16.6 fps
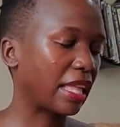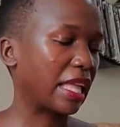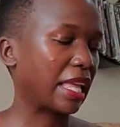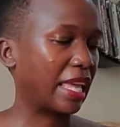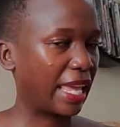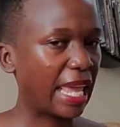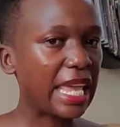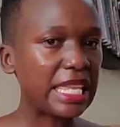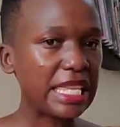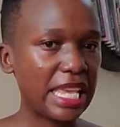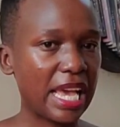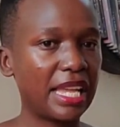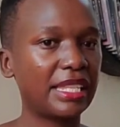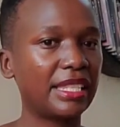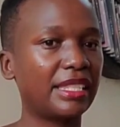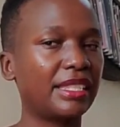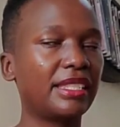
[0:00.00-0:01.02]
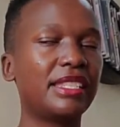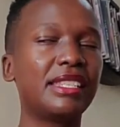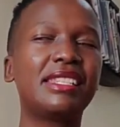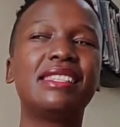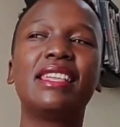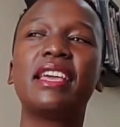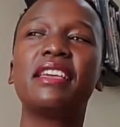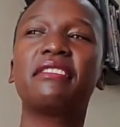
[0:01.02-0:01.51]
Kenyans, did
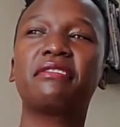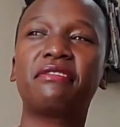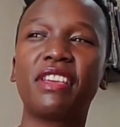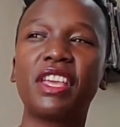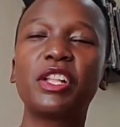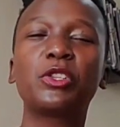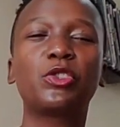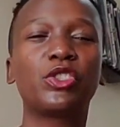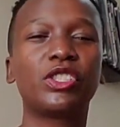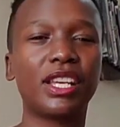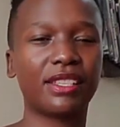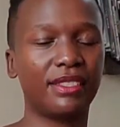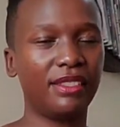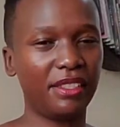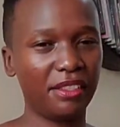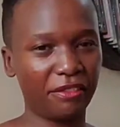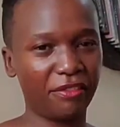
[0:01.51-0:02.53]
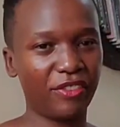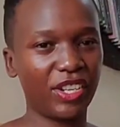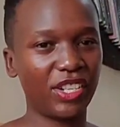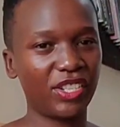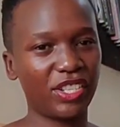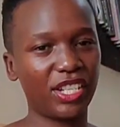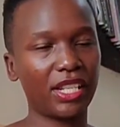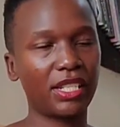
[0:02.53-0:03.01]
they fail to just
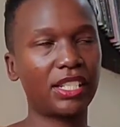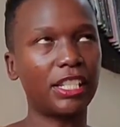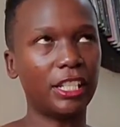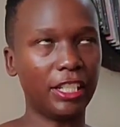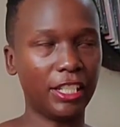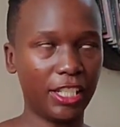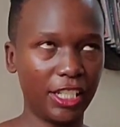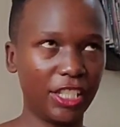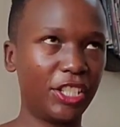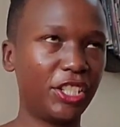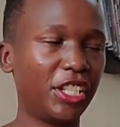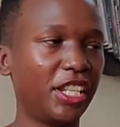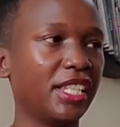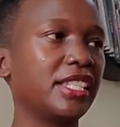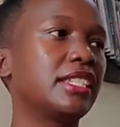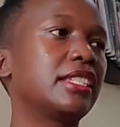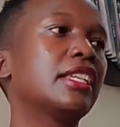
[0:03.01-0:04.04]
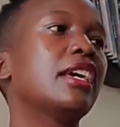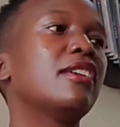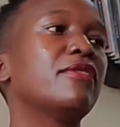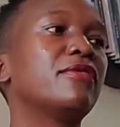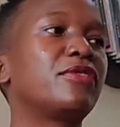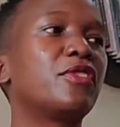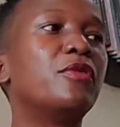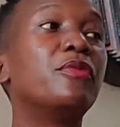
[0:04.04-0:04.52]
differentiate ditches
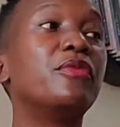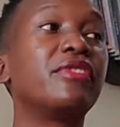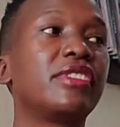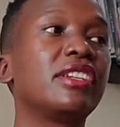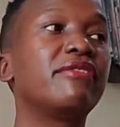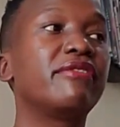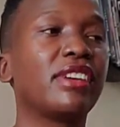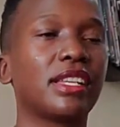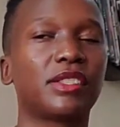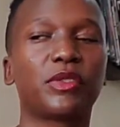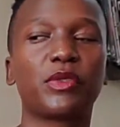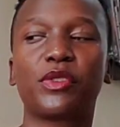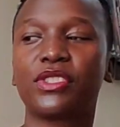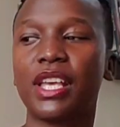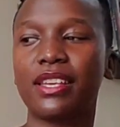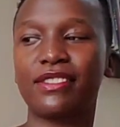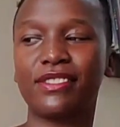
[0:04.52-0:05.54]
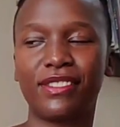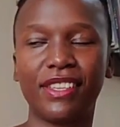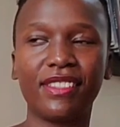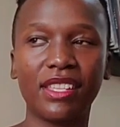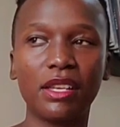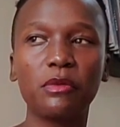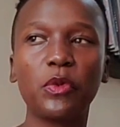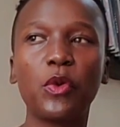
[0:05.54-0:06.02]
from rivers? Because I see
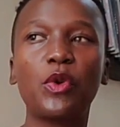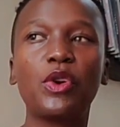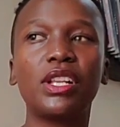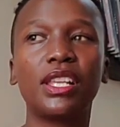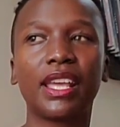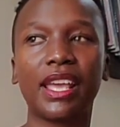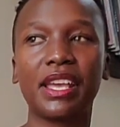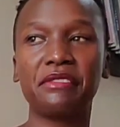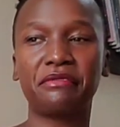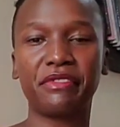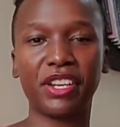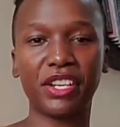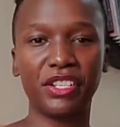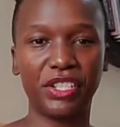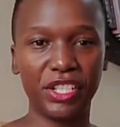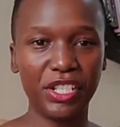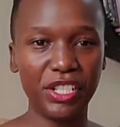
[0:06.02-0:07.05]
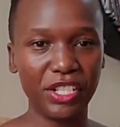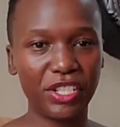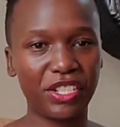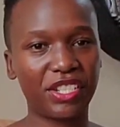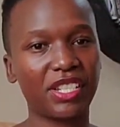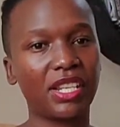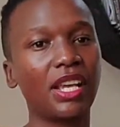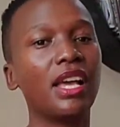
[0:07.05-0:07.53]
them calling every
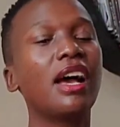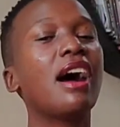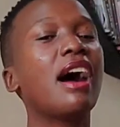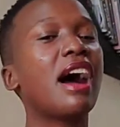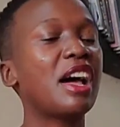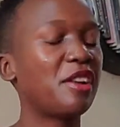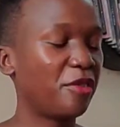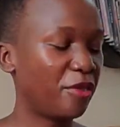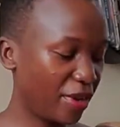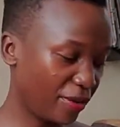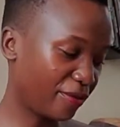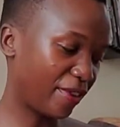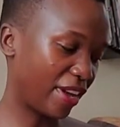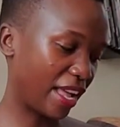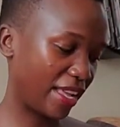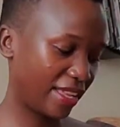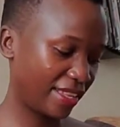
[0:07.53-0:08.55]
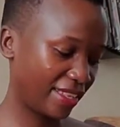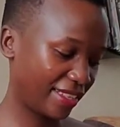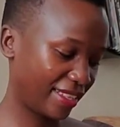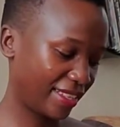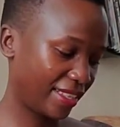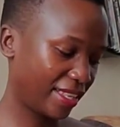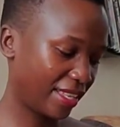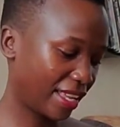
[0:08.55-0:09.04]
ditch a river.
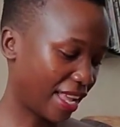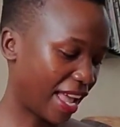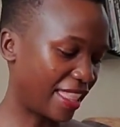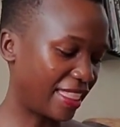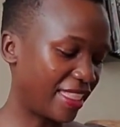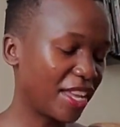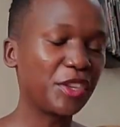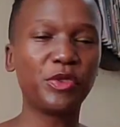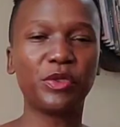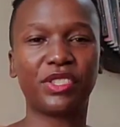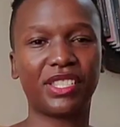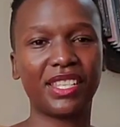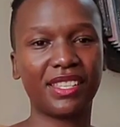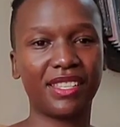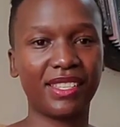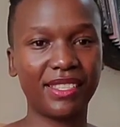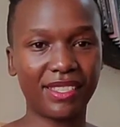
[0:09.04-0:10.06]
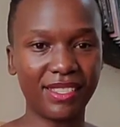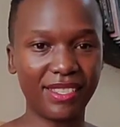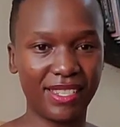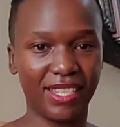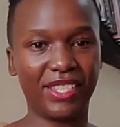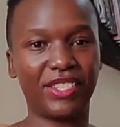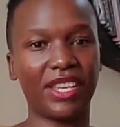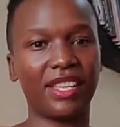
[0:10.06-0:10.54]
And then you see this
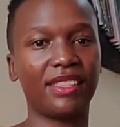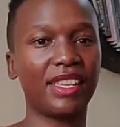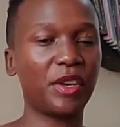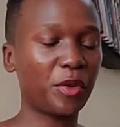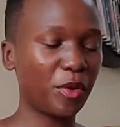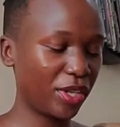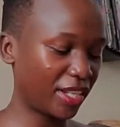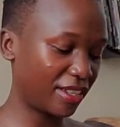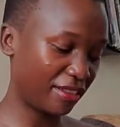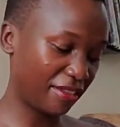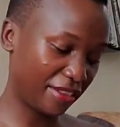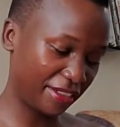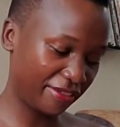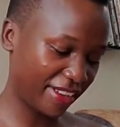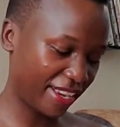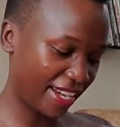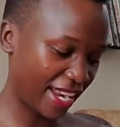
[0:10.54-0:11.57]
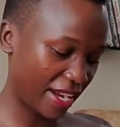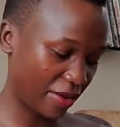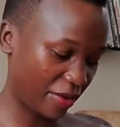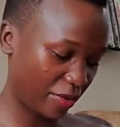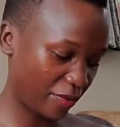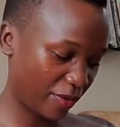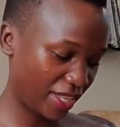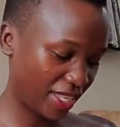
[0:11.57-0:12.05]
ditch and they call it River
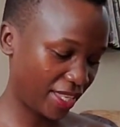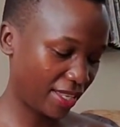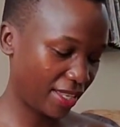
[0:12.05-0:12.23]
Nairobi.